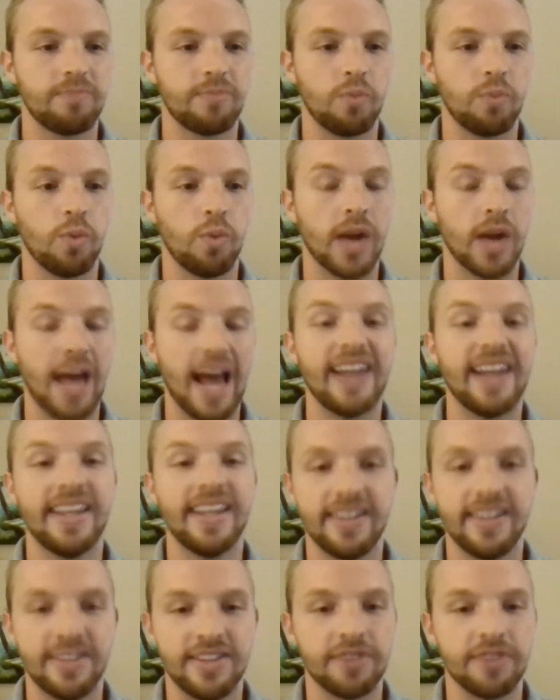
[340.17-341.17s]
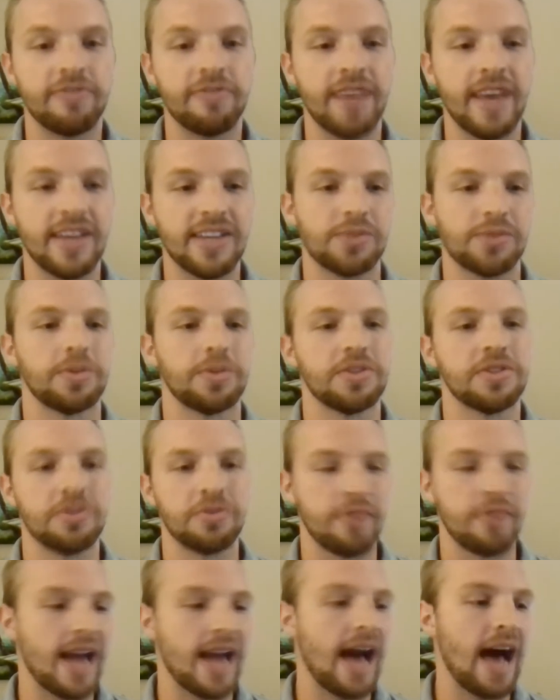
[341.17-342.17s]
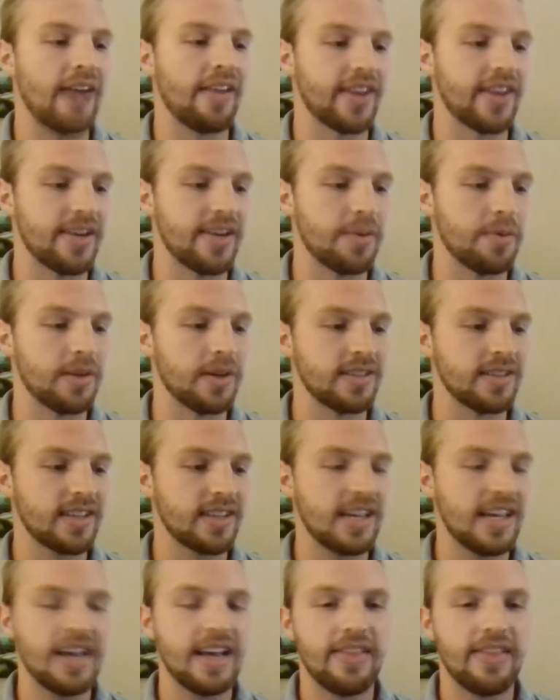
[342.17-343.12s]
what I needed to face was the reality was